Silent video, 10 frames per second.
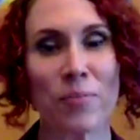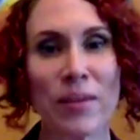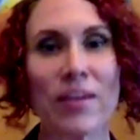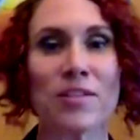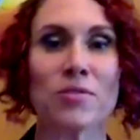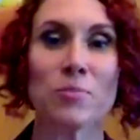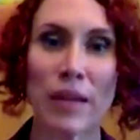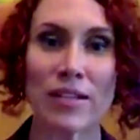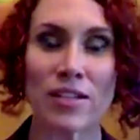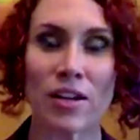because it was
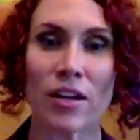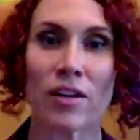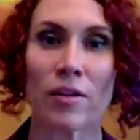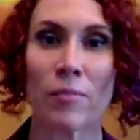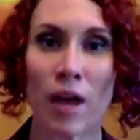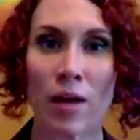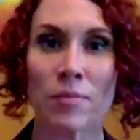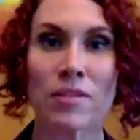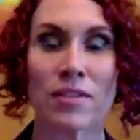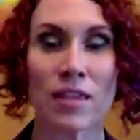based on moms